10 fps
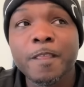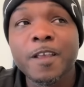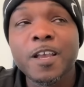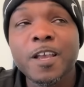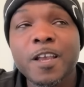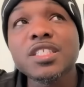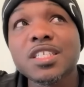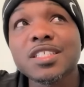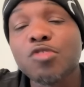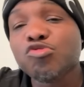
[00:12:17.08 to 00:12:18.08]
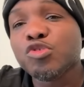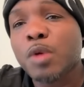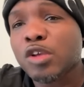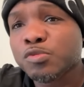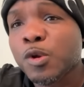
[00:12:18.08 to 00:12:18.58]
it's crazy because I was
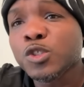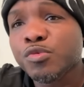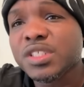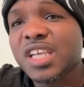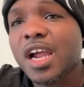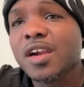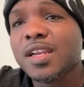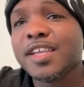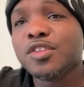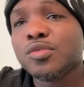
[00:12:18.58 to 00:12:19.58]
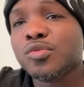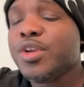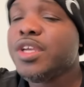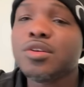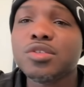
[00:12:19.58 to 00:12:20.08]
supposed to retire like
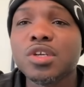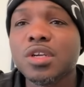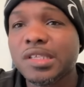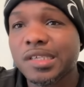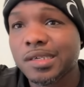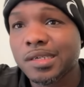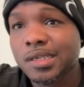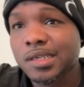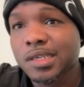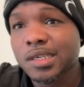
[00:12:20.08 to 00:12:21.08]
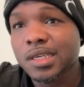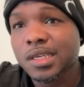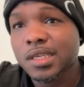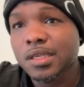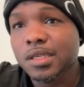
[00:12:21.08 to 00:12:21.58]
3 years earlier.
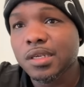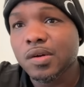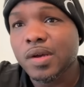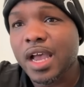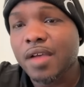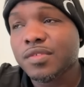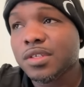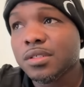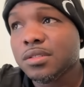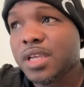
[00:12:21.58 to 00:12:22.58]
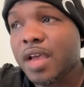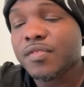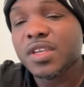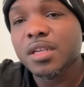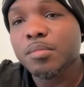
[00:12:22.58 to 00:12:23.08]
You know, after
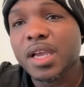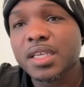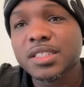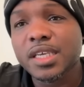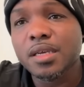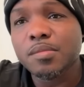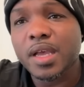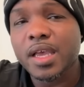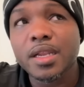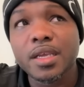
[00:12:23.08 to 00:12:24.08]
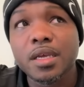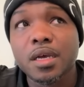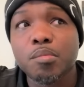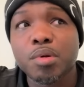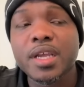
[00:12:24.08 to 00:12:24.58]
getting my exam, I had
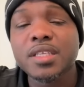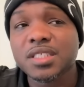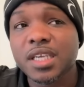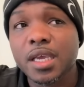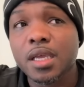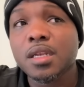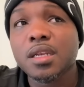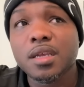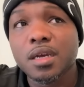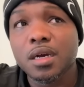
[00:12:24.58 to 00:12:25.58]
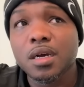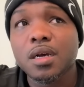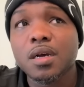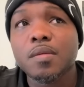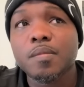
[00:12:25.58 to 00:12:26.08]
a brain scan.
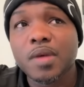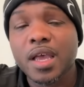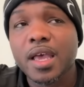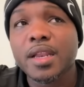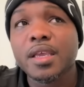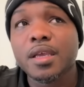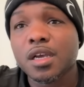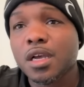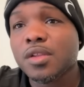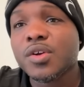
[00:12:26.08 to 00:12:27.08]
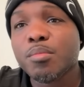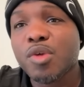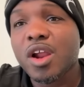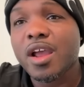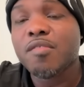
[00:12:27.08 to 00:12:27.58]
I had a color
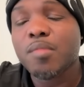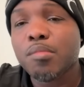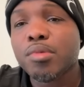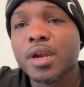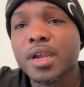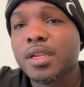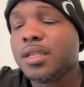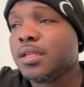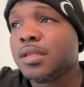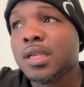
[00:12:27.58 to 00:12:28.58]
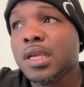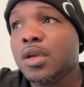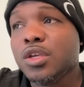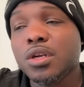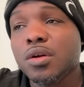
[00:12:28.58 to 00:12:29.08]
MRI of my brain, and
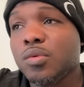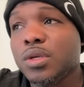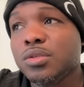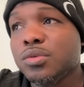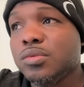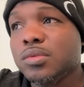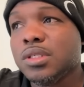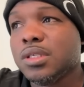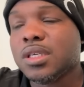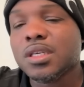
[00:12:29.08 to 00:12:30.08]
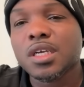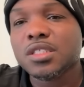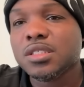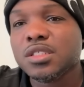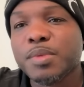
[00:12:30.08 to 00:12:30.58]
you know, went through the
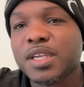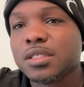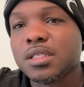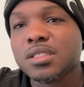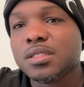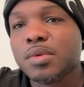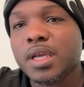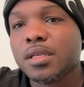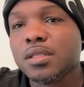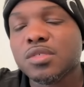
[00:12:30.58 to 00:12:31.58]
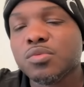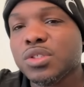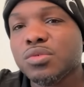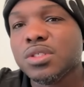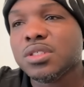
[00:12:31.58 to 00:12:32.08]
concussion specialist. Like, just
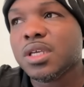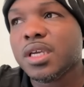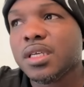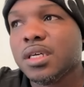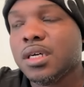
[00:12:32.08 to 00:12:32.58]
went through this like